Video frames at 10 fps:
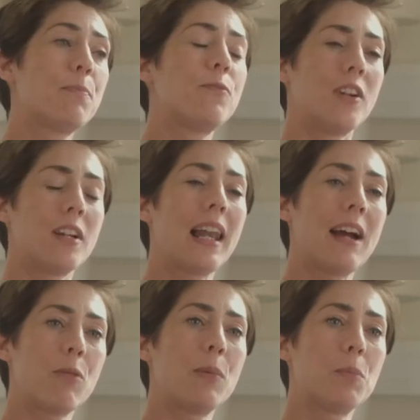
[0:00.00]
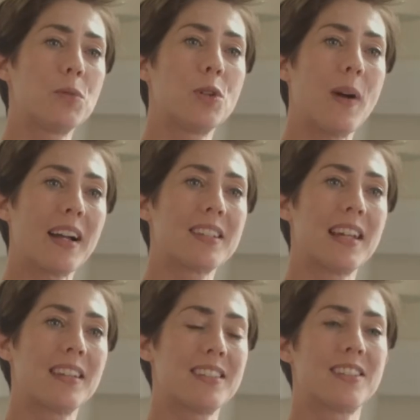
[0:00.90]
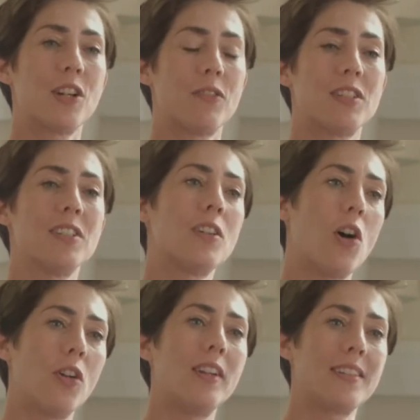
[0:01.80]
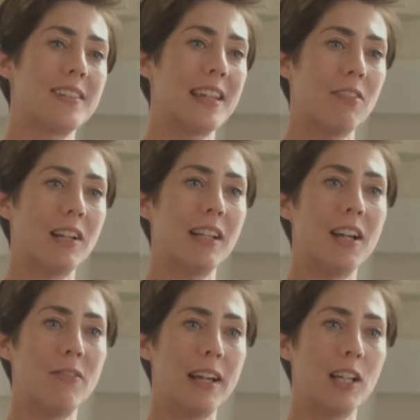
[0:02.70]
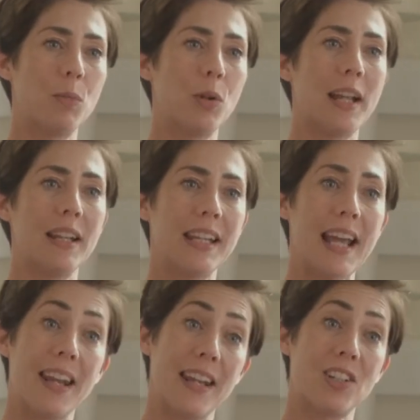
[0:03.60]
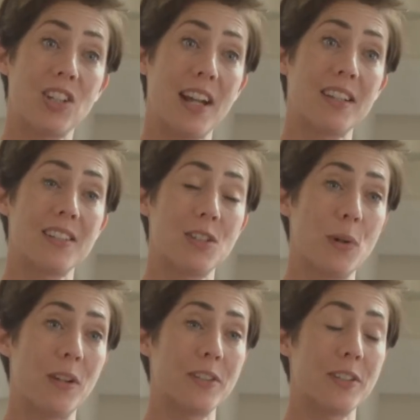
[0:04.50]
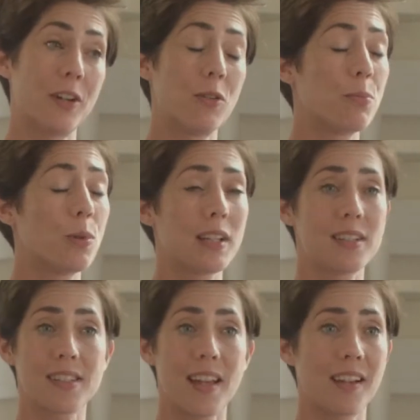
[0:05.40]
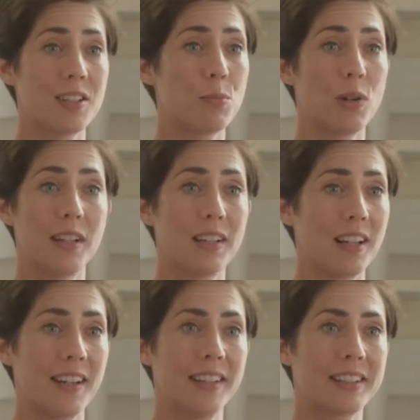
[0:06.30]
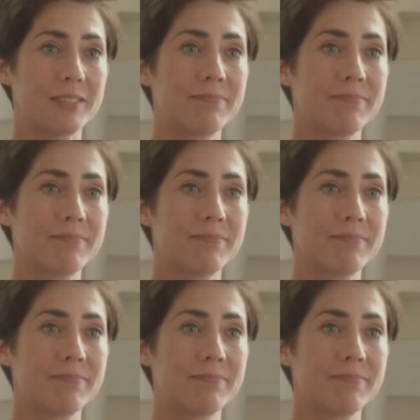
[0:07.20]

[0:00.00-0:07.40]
for allowing people to access services that aren't necessarily available in the NHS as well. So brilliant site, brilliant clinic.